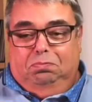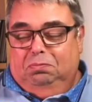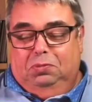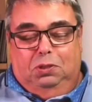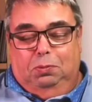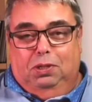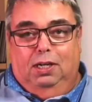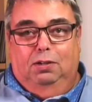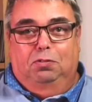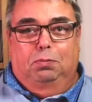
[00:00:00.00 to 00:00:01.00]
some
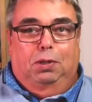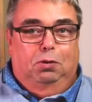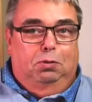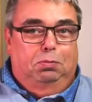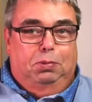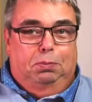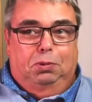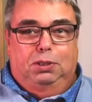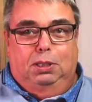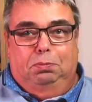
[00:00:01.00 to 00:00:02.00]
kind of amount
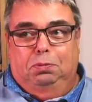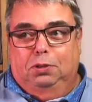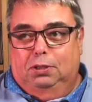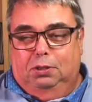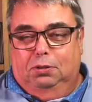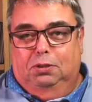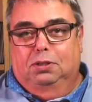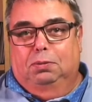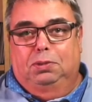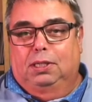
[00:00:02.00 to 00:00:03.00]
membership uh, or
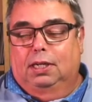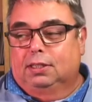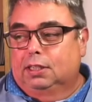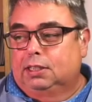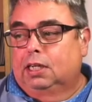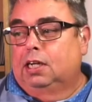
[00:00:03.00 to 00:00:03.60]
something like this,